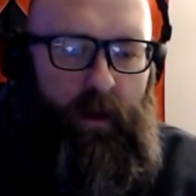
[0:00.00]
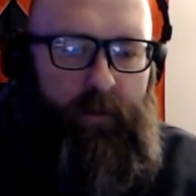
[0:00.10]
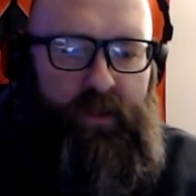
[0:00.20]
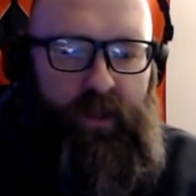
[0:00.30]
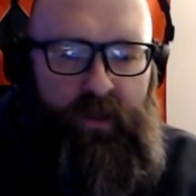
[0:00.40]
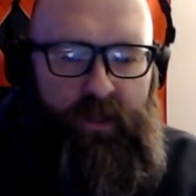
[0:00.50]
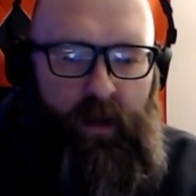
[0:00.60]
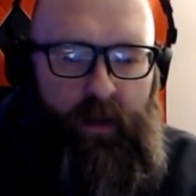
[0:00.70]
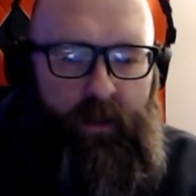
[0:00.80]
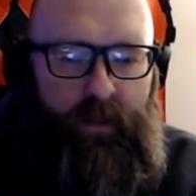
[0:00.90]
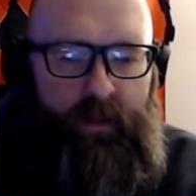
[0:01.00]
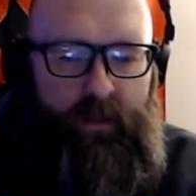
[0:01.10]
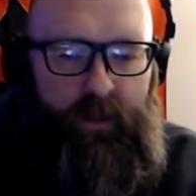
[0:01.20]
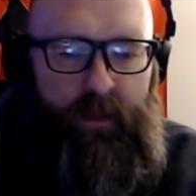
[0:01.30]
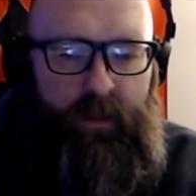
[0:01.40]
Shell shock,
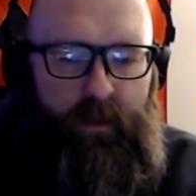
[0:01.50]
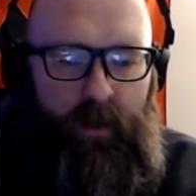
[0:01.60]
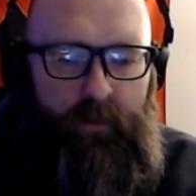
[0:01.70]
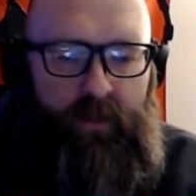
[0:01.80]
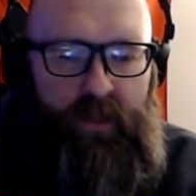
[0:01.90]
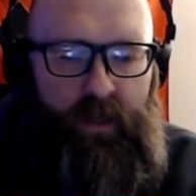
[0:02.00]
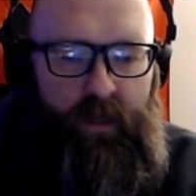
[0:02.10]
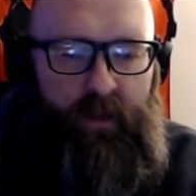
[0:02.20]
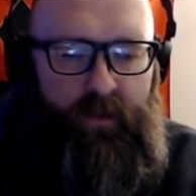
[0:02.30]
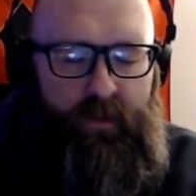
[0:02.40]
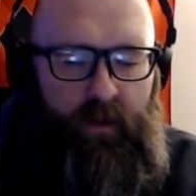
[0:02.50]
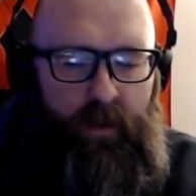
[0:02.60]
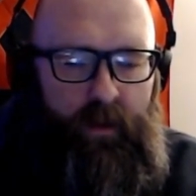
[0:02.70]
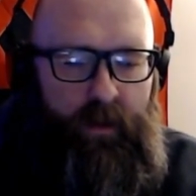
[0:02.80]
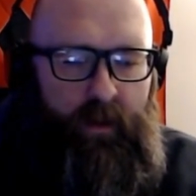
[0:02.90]
is it a machine or is it
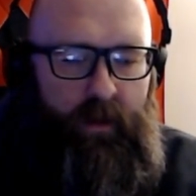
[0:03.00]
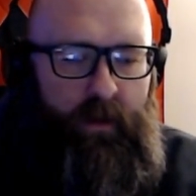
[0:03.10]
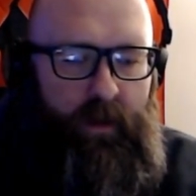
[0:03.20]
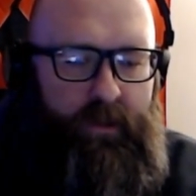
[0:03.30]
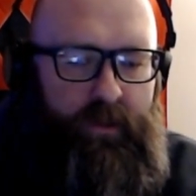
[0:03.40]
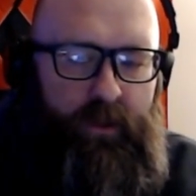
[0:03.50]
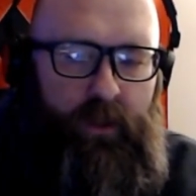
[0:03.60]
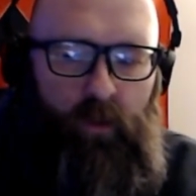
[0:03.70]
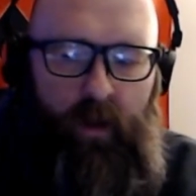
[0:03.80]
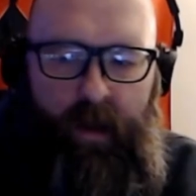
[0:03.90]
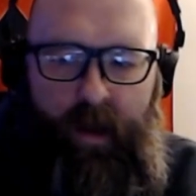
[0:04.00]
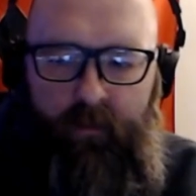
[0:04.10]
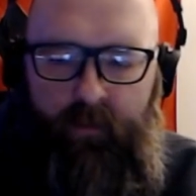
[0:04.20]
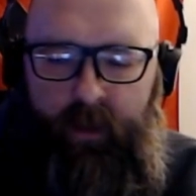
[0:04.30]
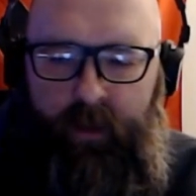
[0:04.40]
all on the internet? So you will
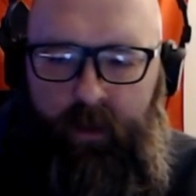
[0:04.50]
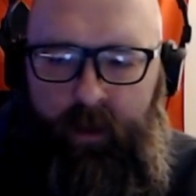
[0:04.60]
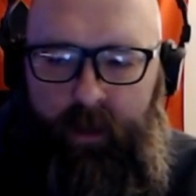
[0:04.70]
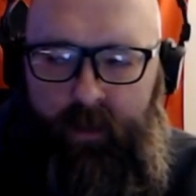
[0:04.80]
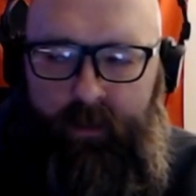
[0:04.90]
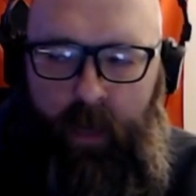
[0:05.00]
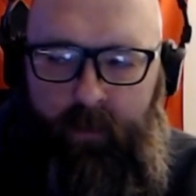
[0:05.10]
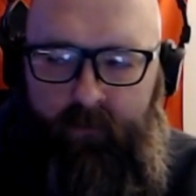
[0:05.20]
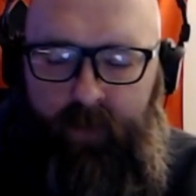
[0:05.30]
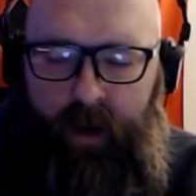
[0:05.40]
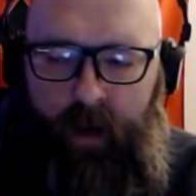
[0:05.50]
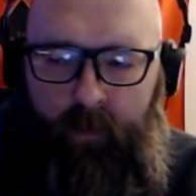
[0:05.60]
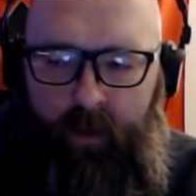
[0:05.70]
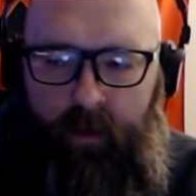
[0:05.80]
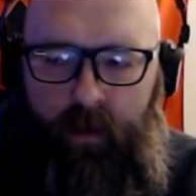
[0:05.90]
have like an exam
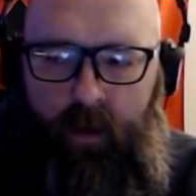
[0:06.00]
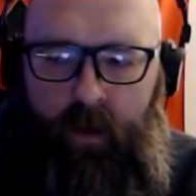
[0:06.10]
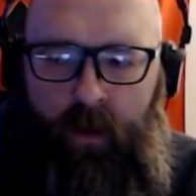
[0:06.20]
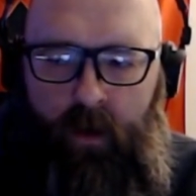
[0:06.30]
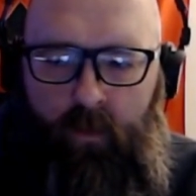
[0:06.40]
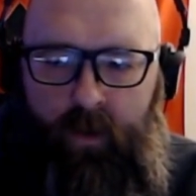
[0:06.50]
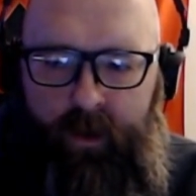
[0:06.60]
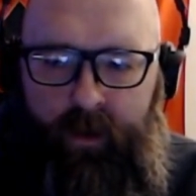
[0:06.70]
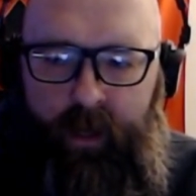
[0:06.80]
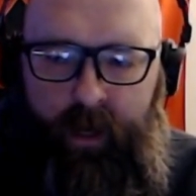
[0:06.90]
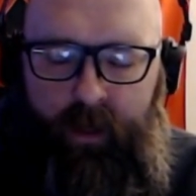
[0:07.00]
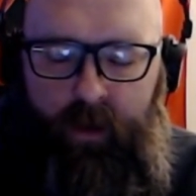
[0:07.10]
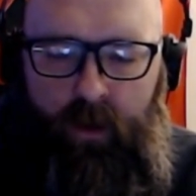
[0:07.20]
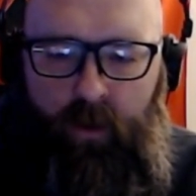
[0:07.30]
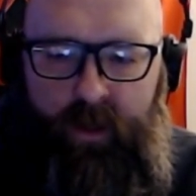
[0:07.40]
environment where you're getting
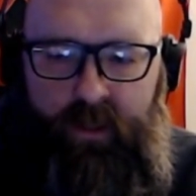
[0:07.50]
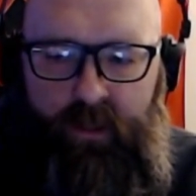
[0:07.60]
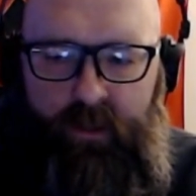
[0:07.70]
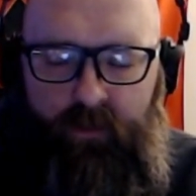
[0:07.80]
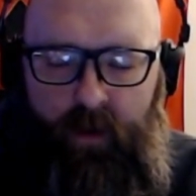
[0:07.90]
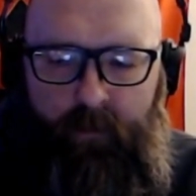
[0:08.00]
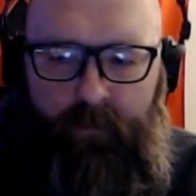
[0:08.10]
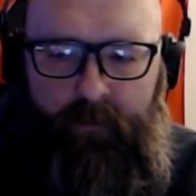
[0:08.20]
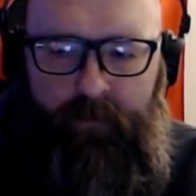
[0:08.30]
your questions from,